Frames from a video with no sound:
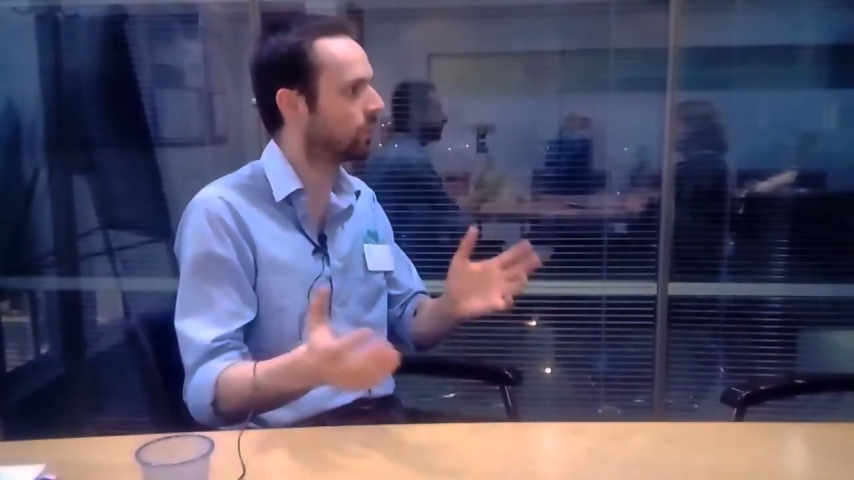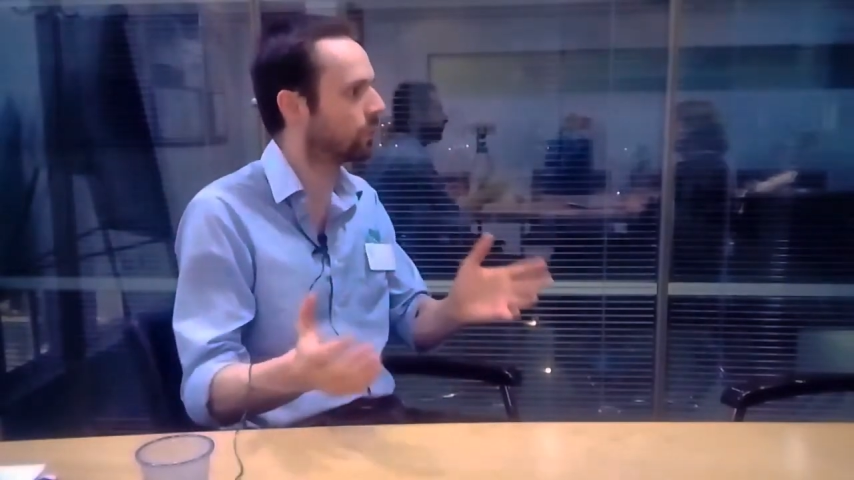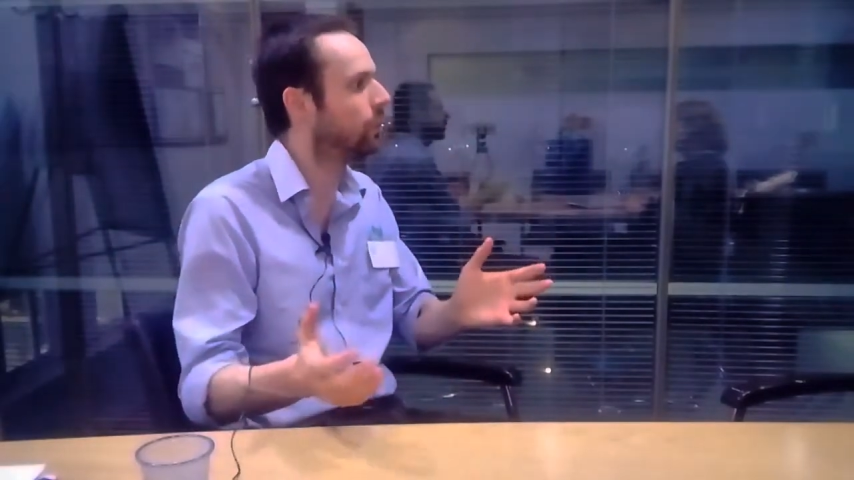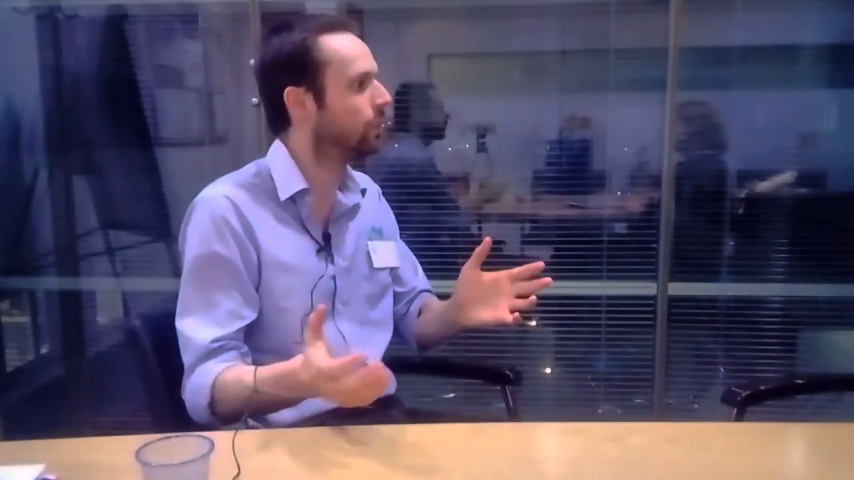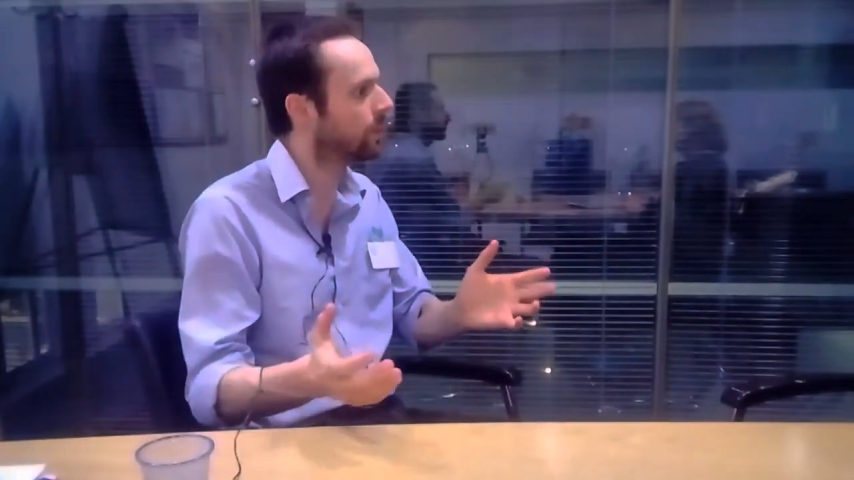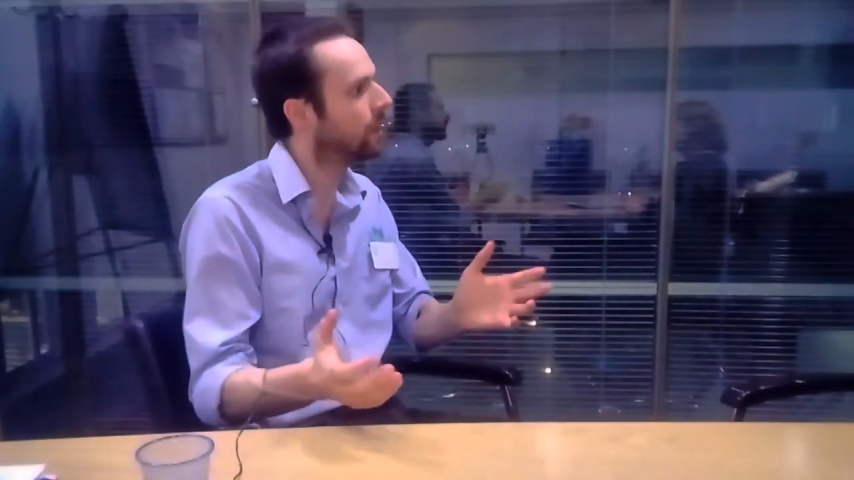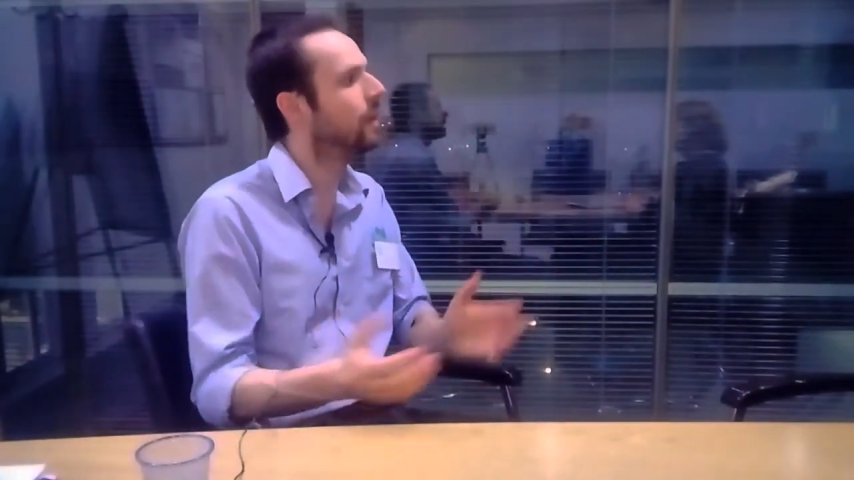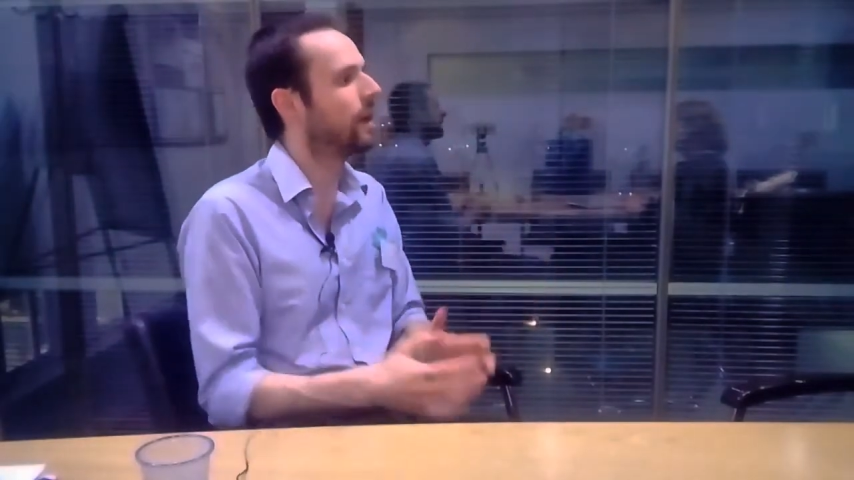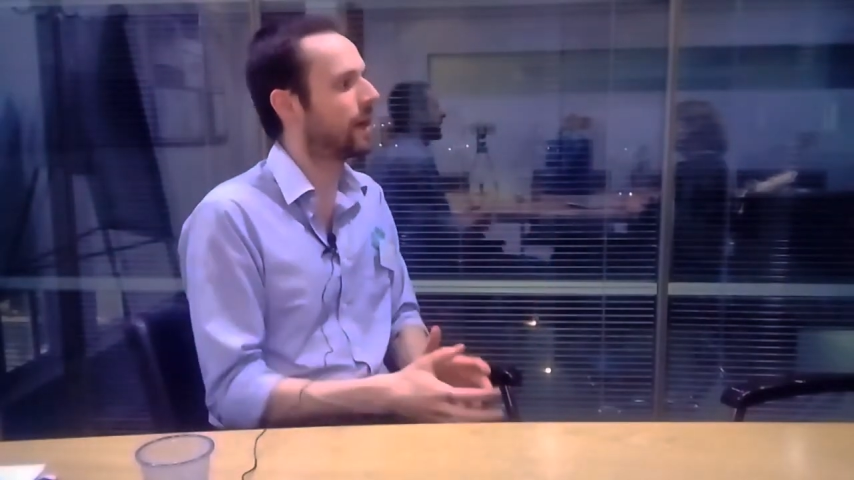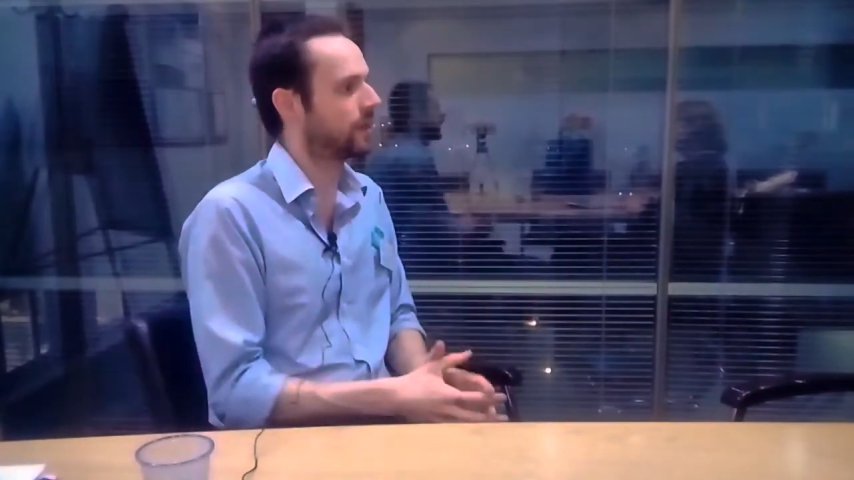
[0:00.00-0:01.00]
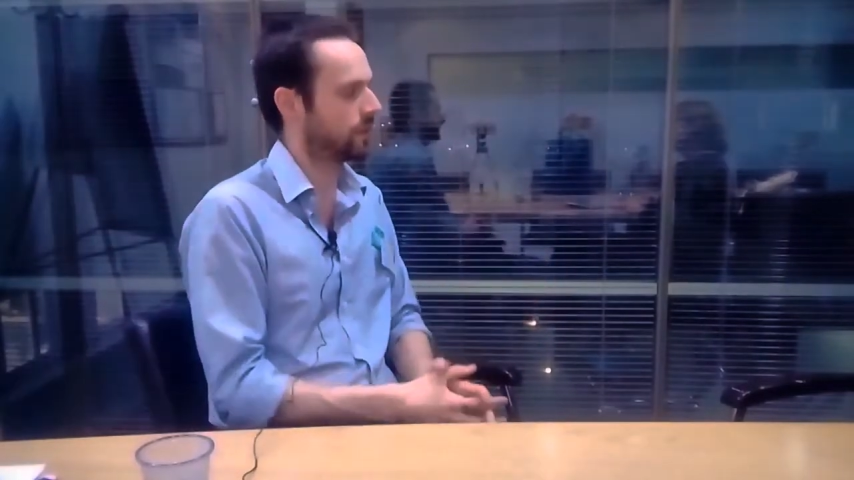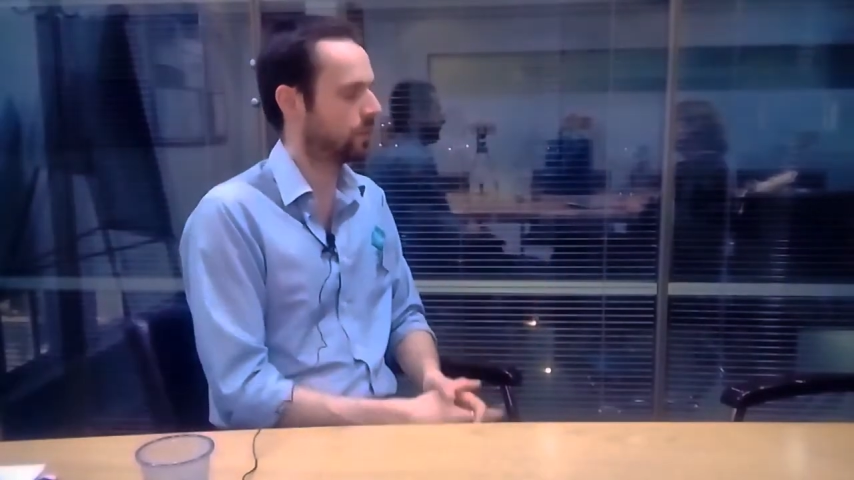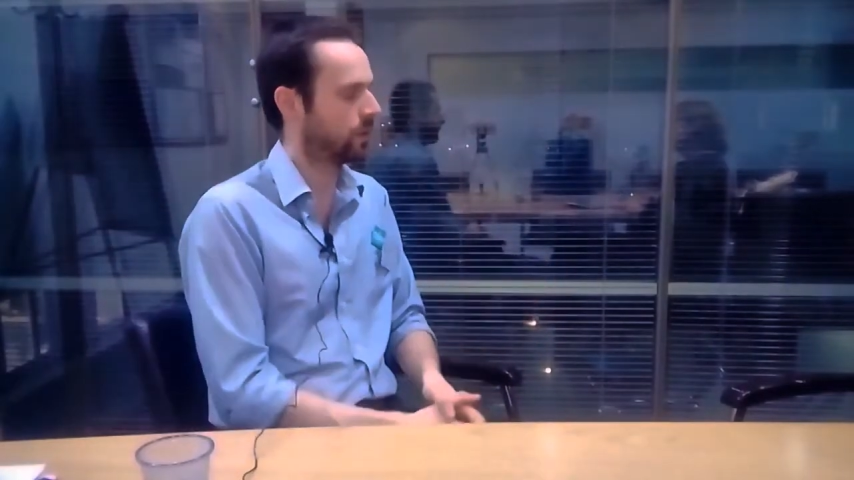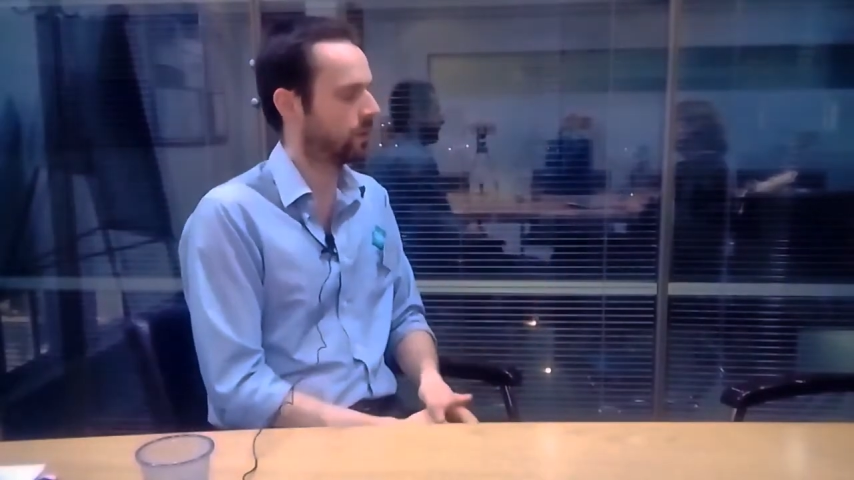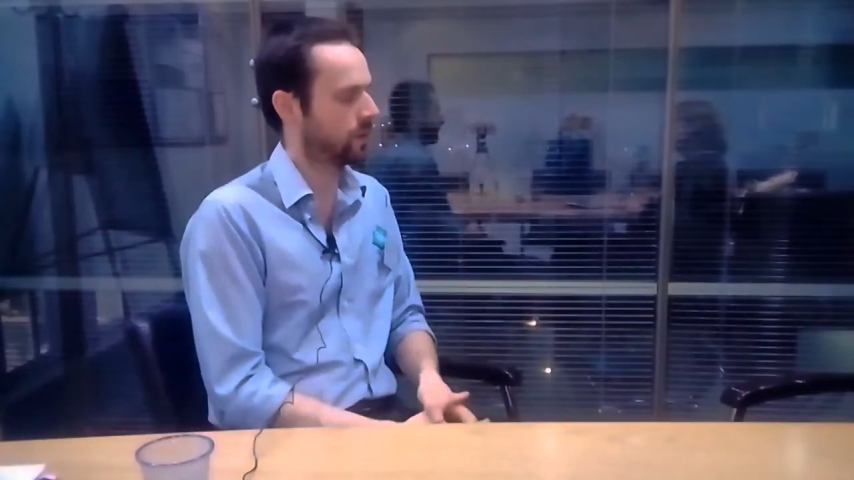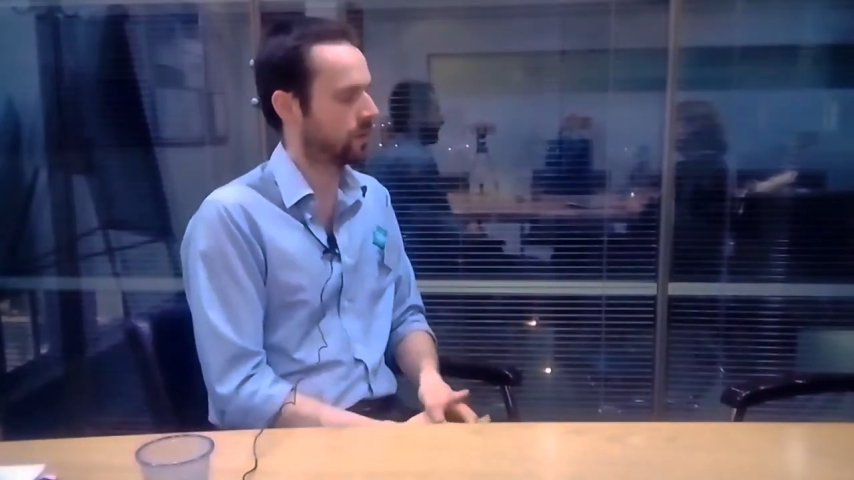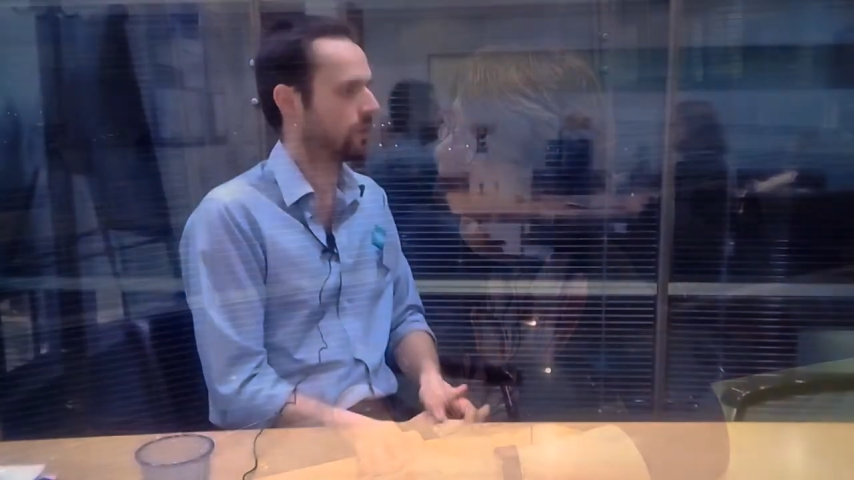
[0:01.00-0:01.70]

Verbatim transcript: group, as it were, in this